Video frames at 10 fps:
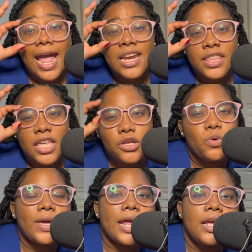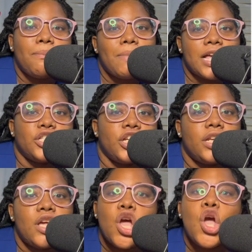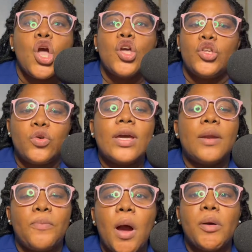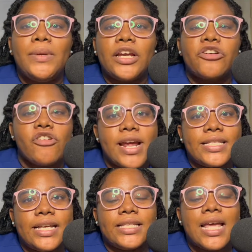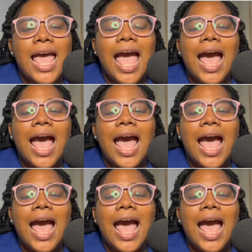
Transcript: Anything you can imagine, you can probably create it.